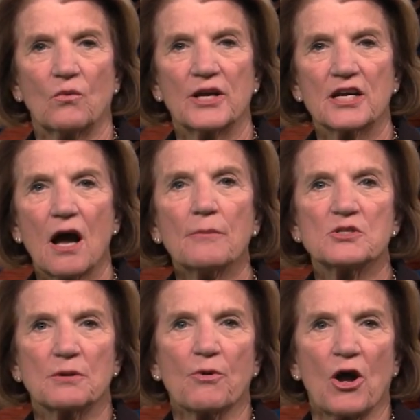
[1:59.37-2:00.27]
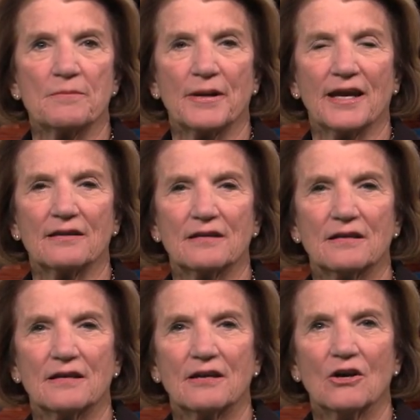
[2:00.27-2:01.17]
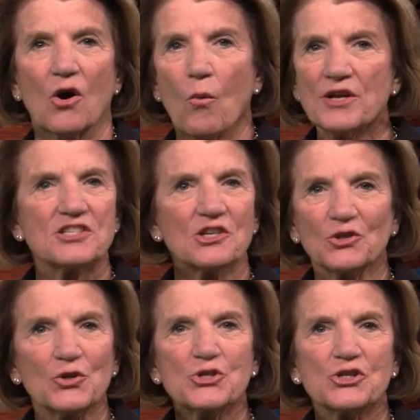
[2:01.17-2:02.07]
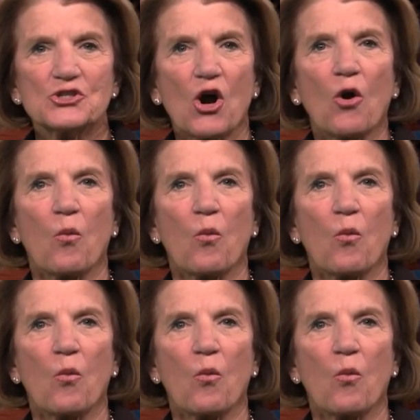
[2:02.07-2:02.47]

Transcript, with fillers: when it comes to broadband? What solutions are